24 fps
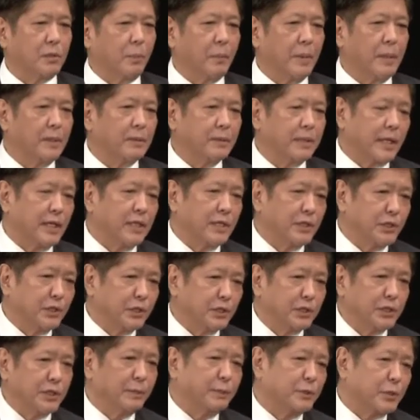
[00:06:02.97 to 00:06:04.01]
about
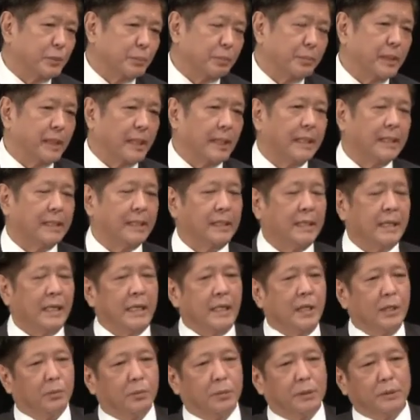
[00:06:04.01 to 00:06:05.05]
energy supply,
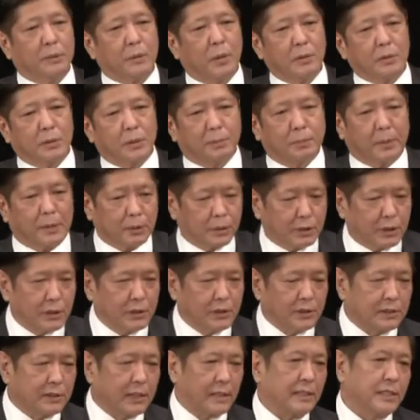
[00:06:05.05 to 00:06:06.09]
we talked about
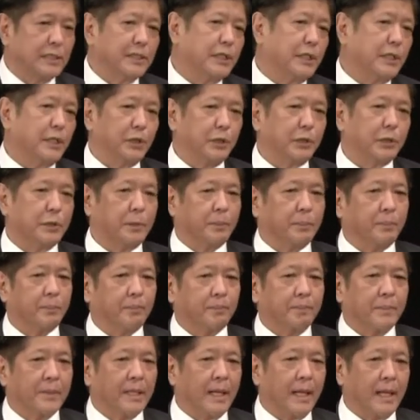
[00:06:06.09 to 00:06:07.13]
digitalization.
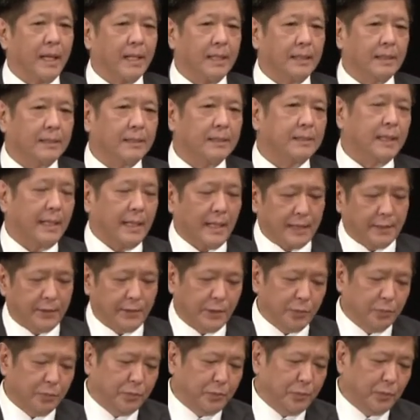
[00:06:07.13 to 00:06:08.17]
And at
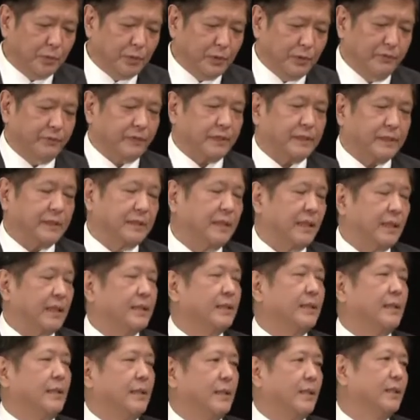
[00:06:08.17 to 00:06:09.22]
the root of it, at
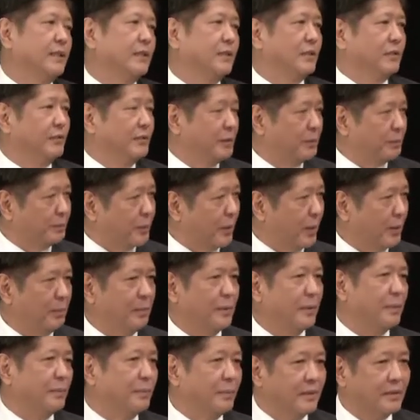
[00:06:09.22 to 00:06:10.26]
the heart of the
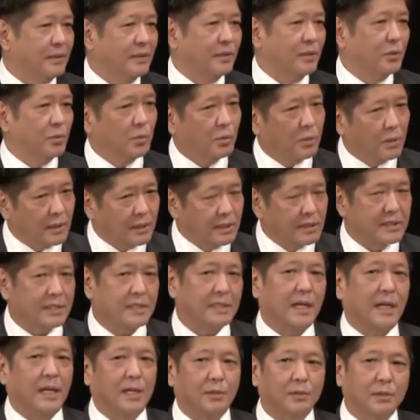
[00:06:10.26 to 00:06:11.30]
problem, was
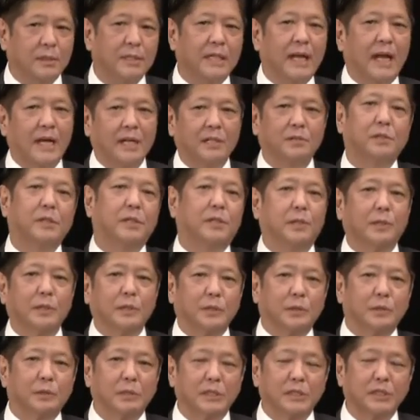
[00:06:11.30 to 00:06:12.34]
our
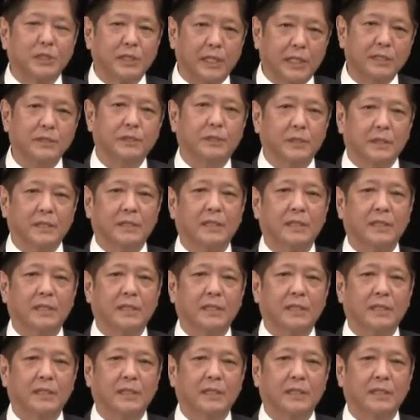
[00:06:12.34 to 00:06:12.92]
agricultural sector.